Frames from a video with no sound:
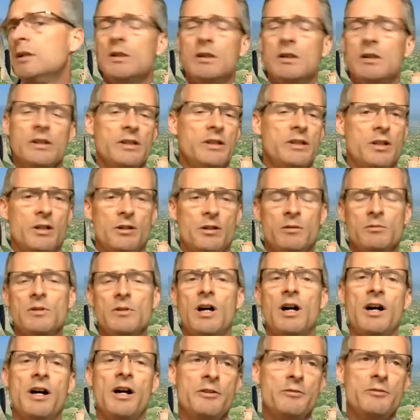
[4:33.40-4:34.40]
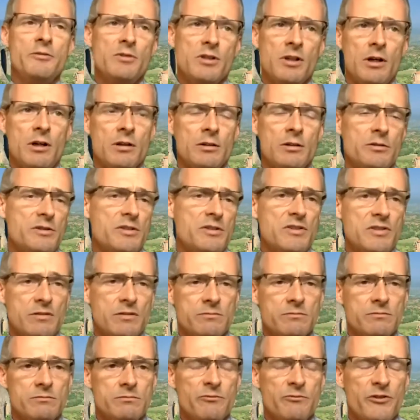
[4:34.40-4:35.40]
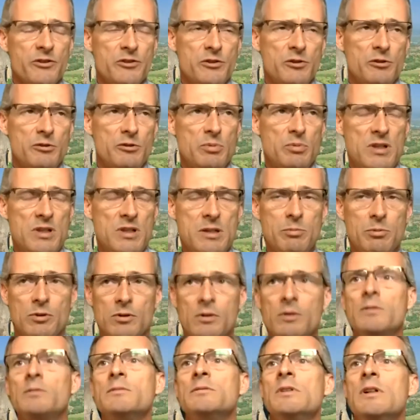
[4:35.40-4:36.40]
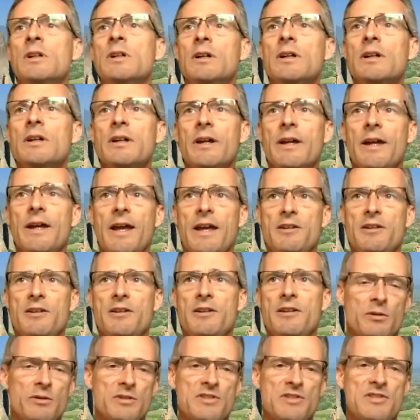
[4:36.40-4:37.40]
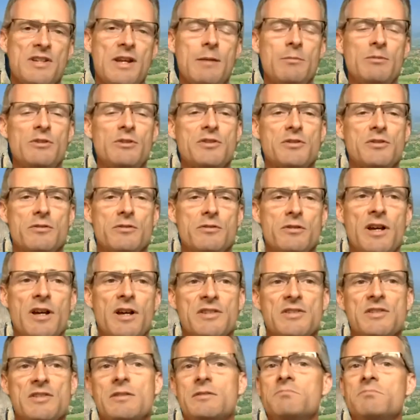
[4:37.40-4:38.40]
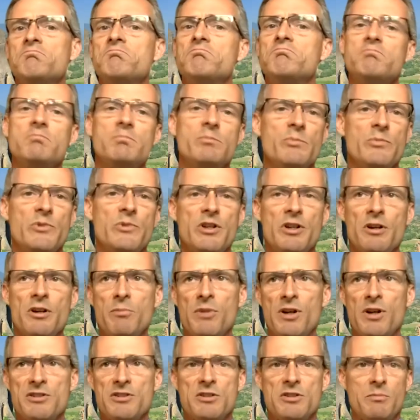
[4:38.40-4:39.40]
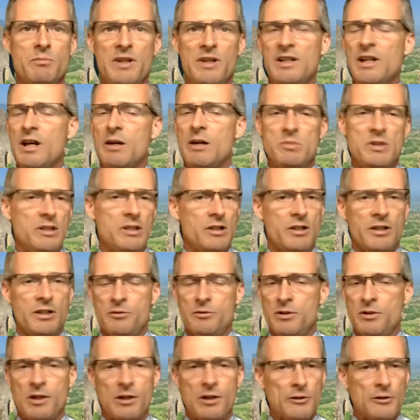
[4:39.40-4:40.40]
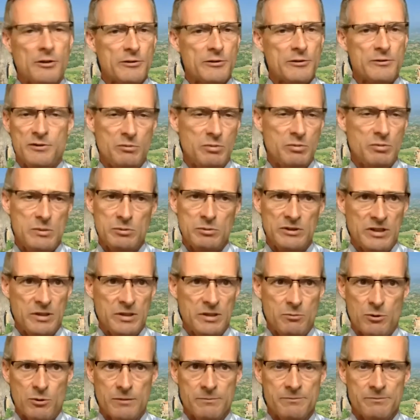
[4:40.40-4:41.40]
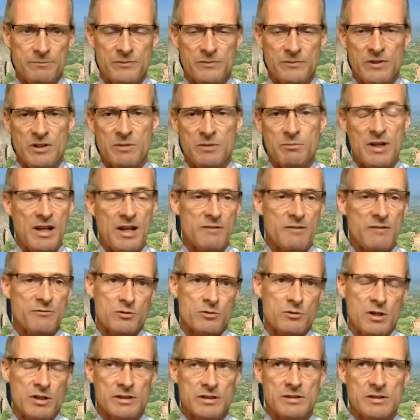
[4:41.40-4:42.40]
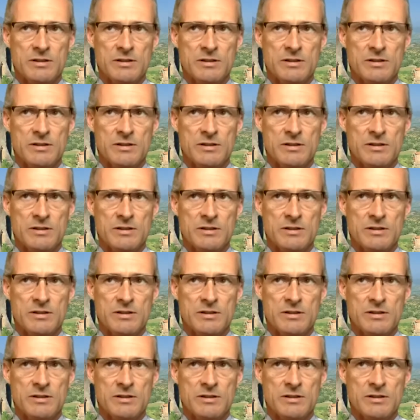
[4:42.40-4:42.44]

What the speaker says: you know, $100 for two people, and you don't establish trust, their budget may not be $100 for two people anymore. It may have shrunk.